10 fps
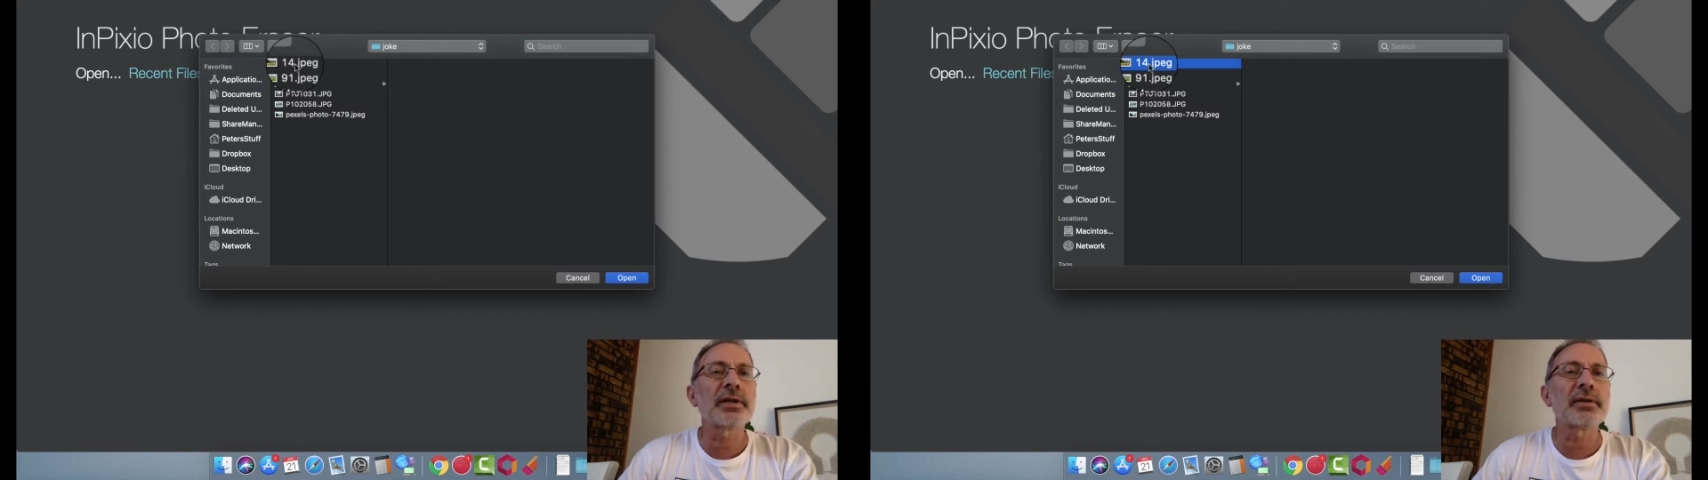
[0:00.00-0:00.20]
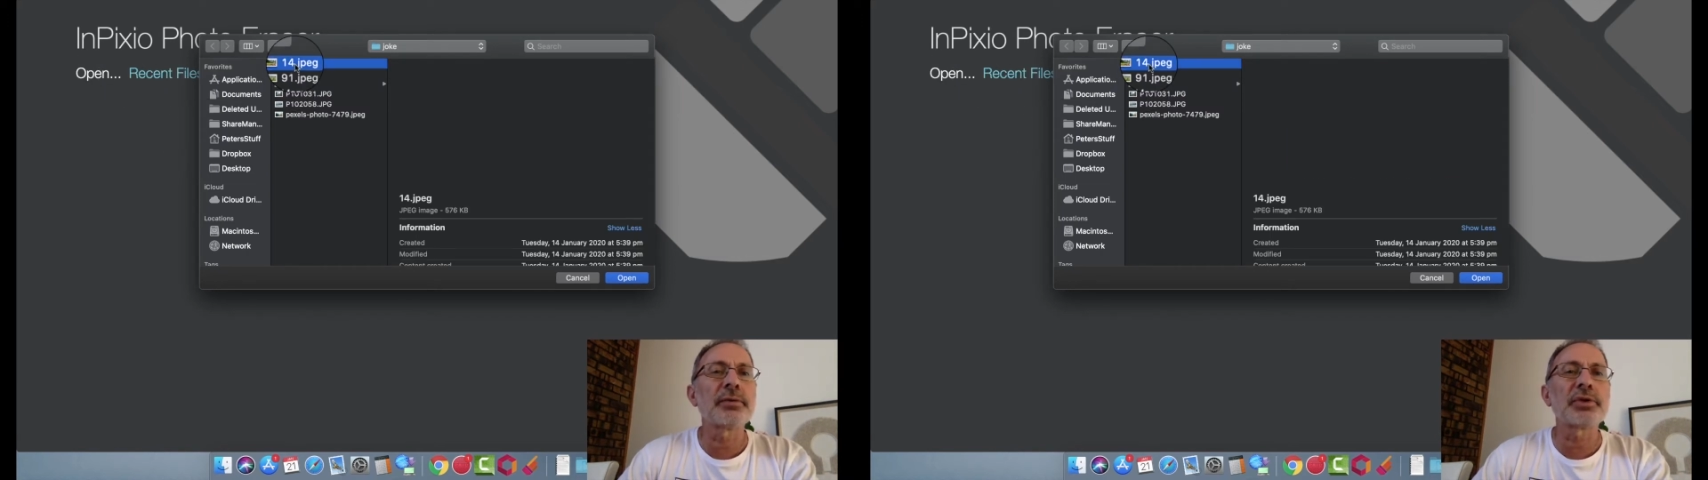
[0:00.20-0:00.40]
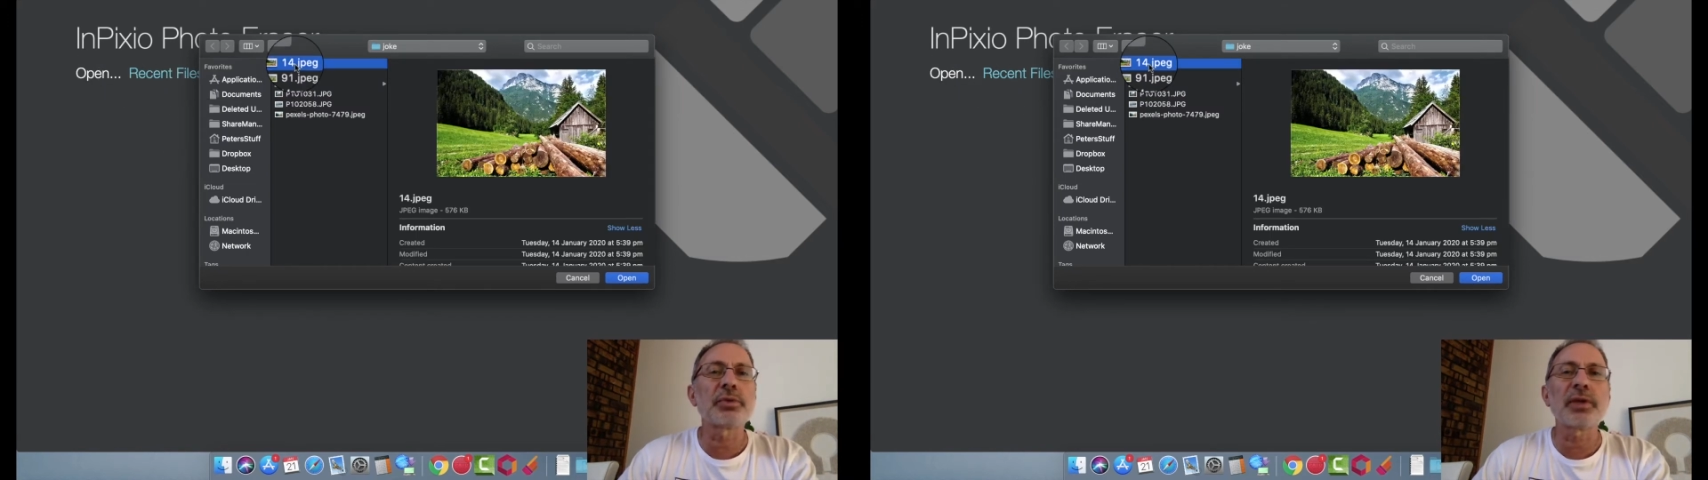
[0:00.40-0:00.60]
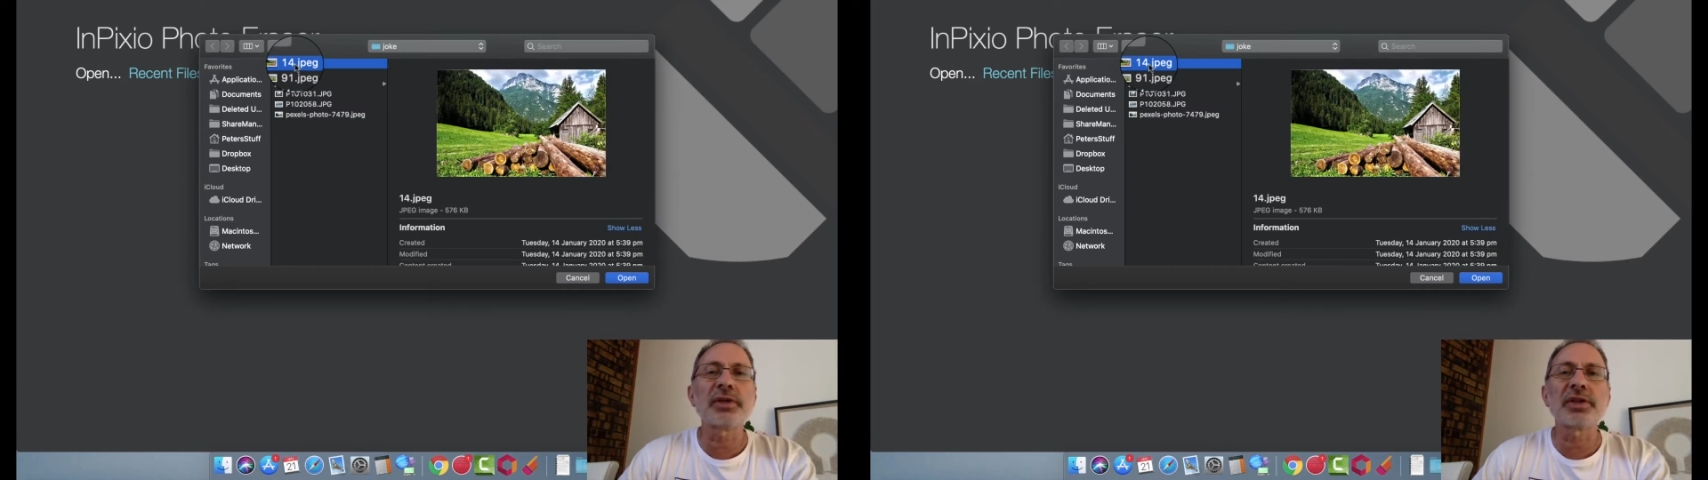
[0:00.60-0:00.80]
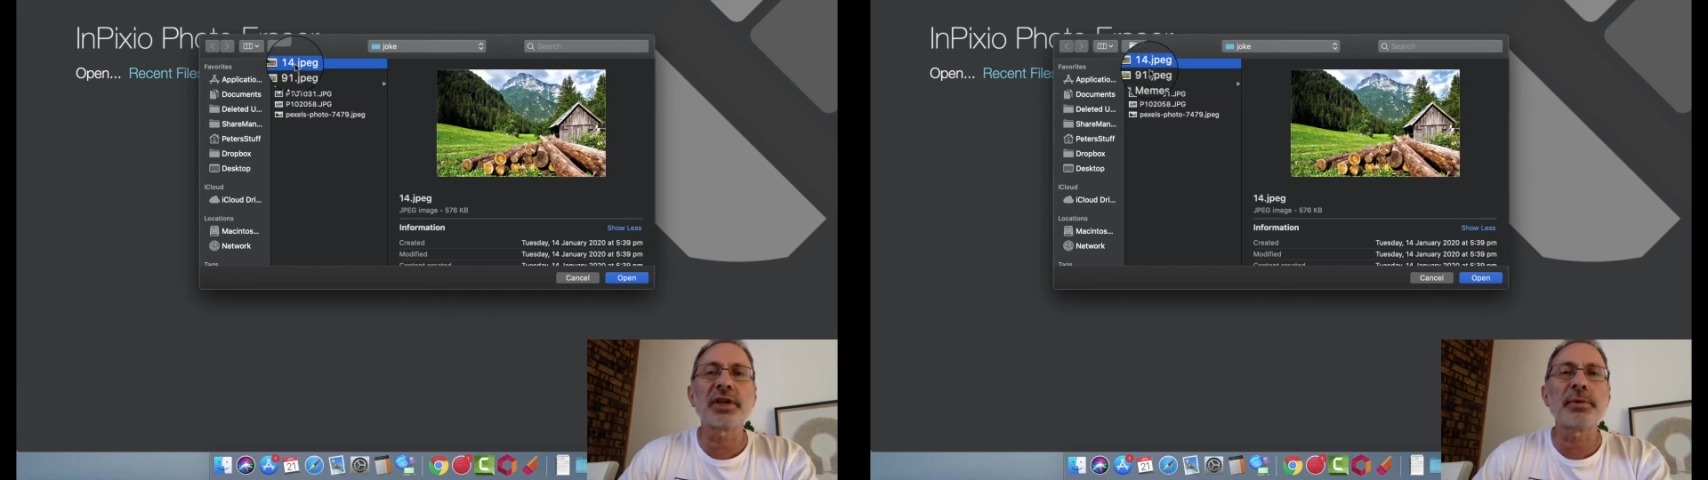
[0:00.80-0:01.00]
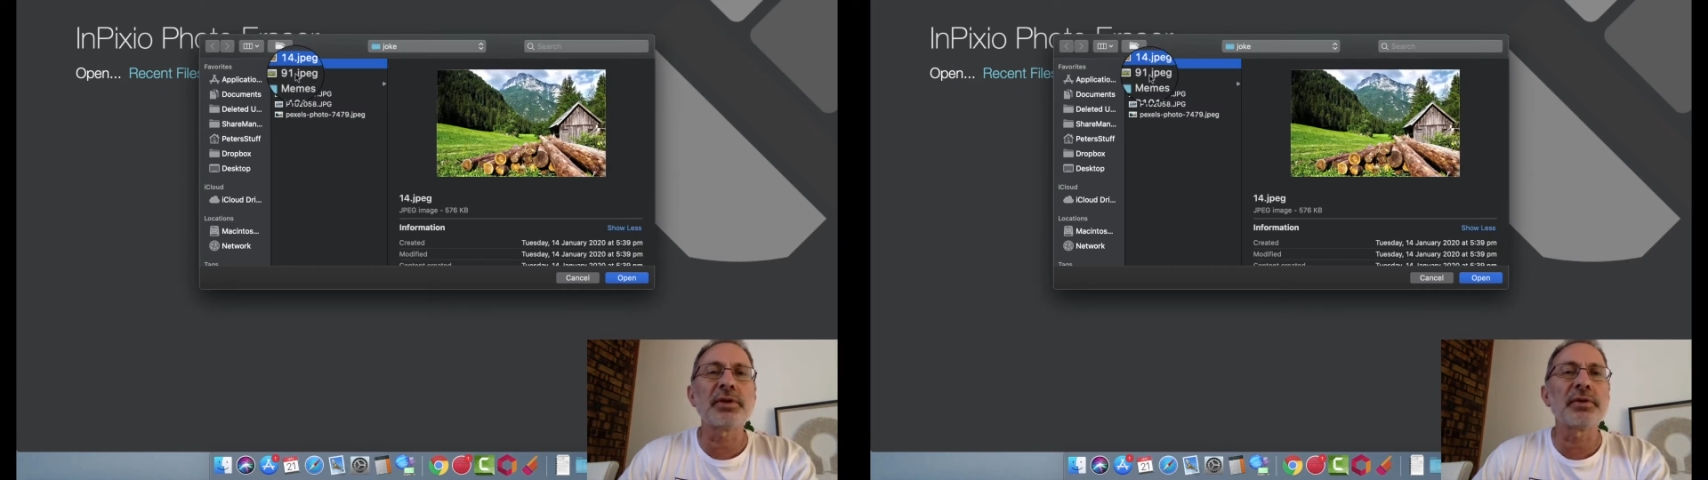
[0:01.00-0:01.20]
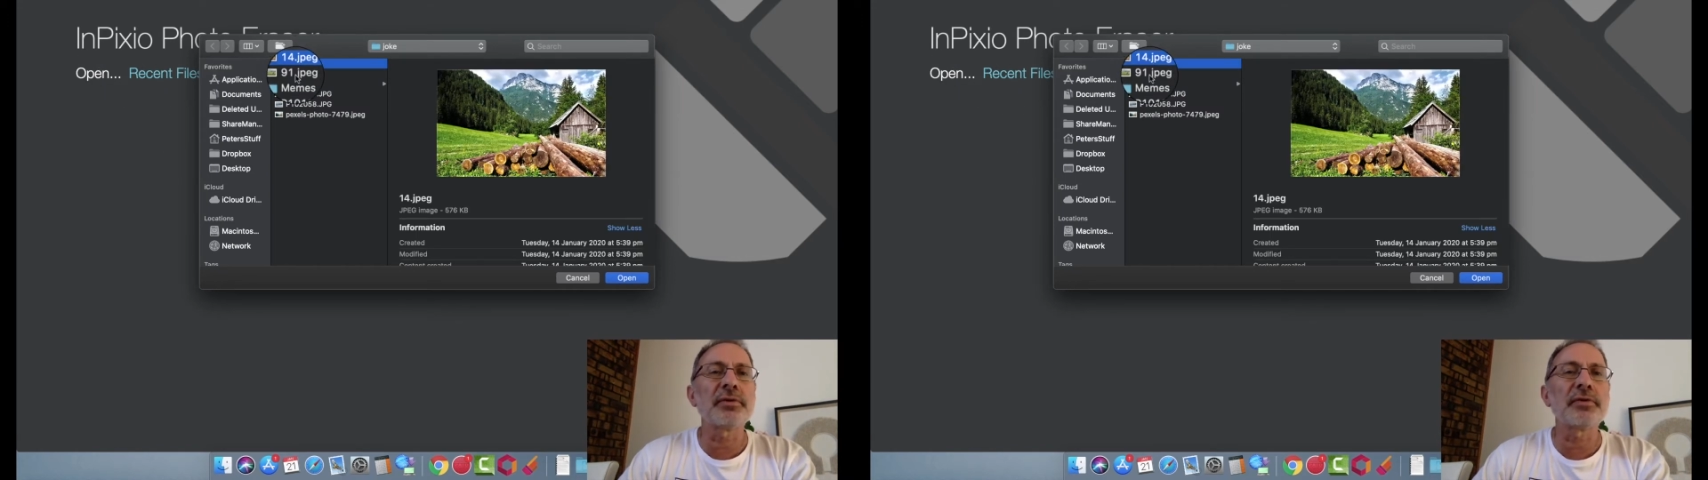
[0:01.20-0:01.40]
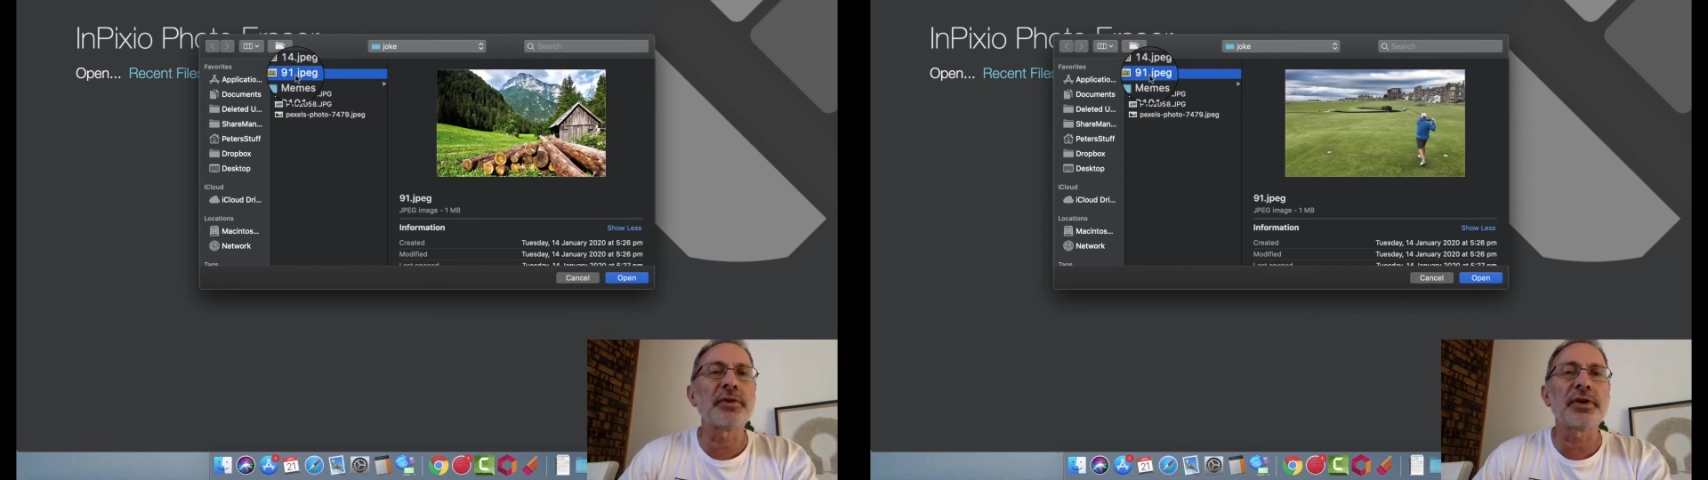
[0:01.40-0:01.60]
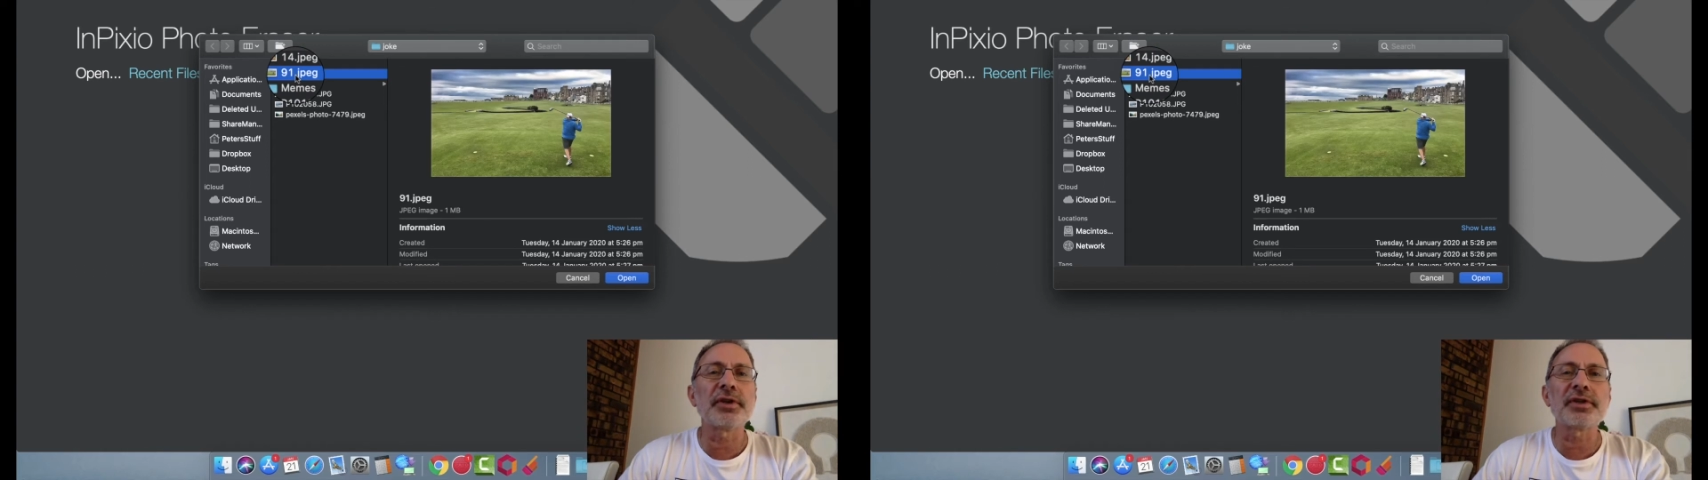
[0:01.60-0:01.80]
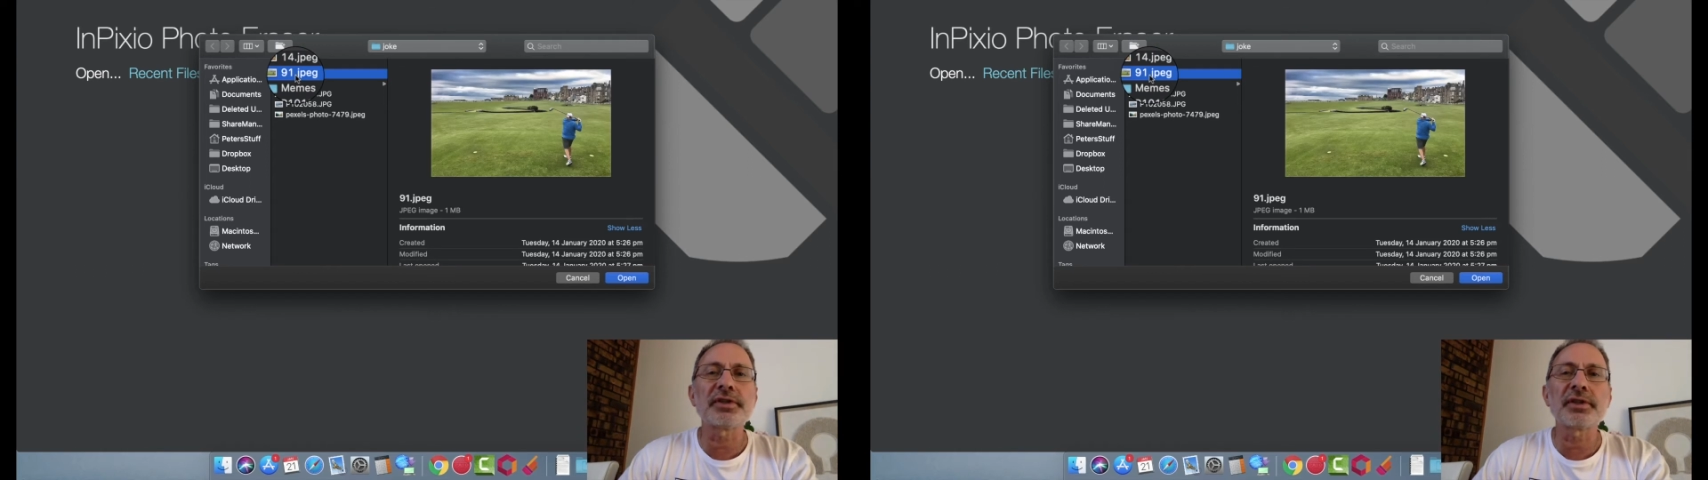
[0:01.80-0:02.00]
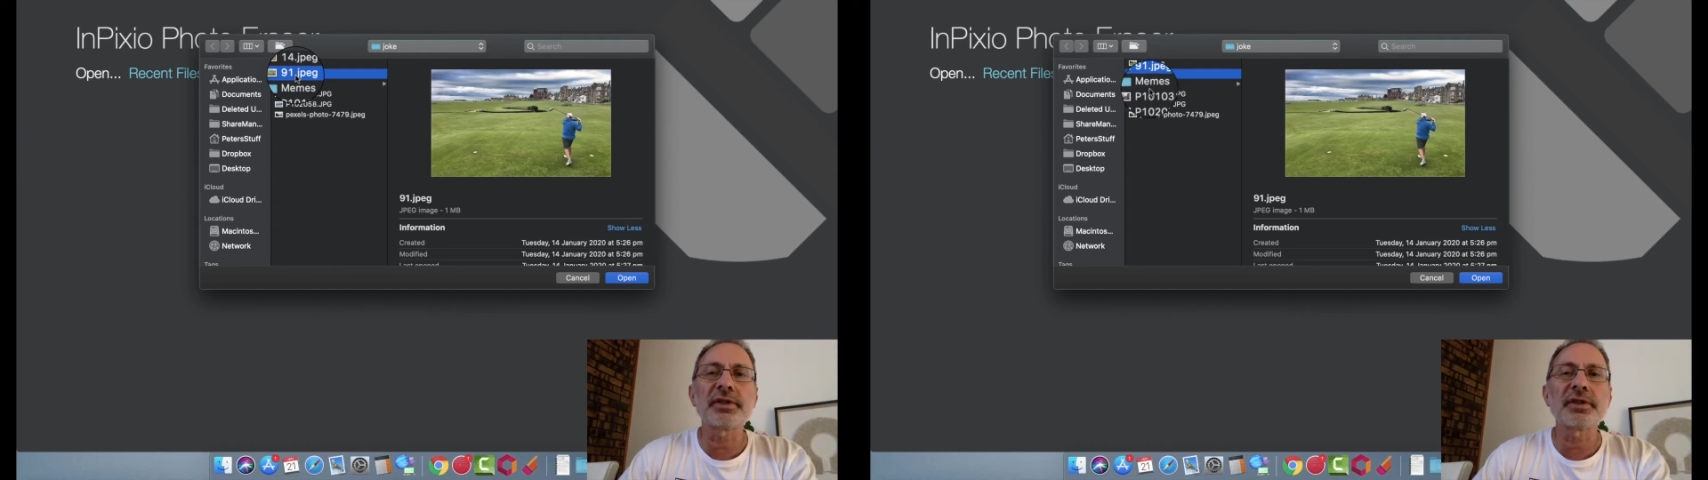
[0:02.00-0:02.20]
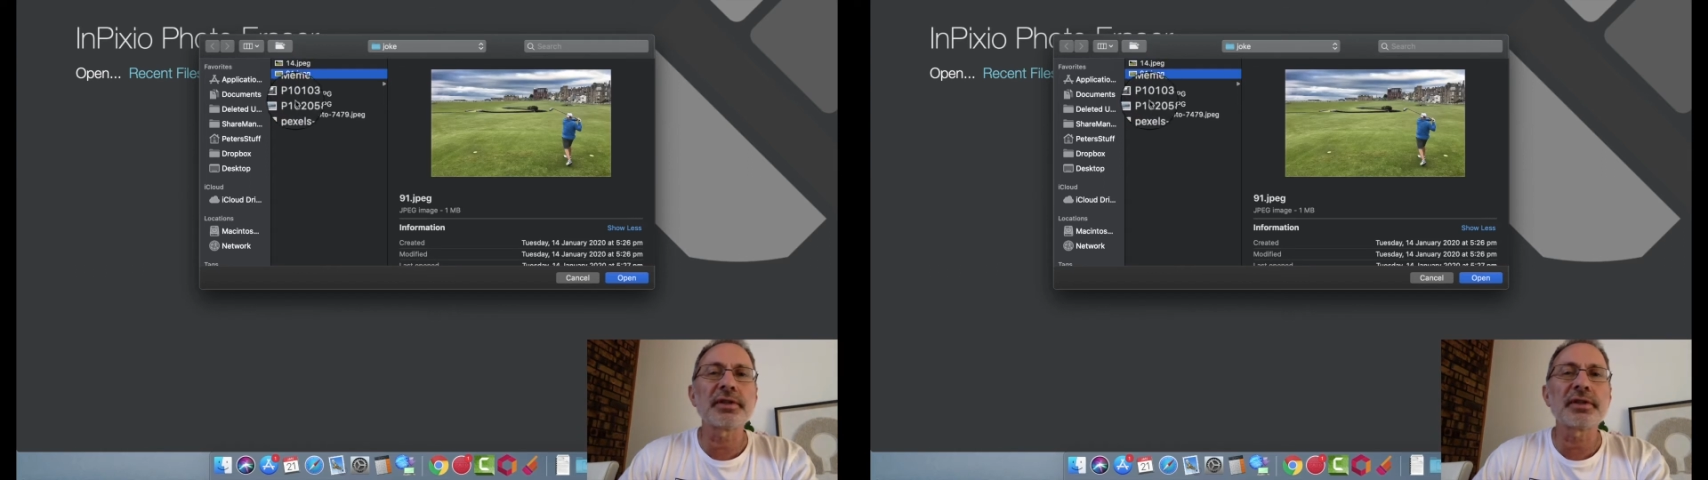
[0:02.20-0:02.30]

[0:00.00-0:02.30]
Which one shall we do first?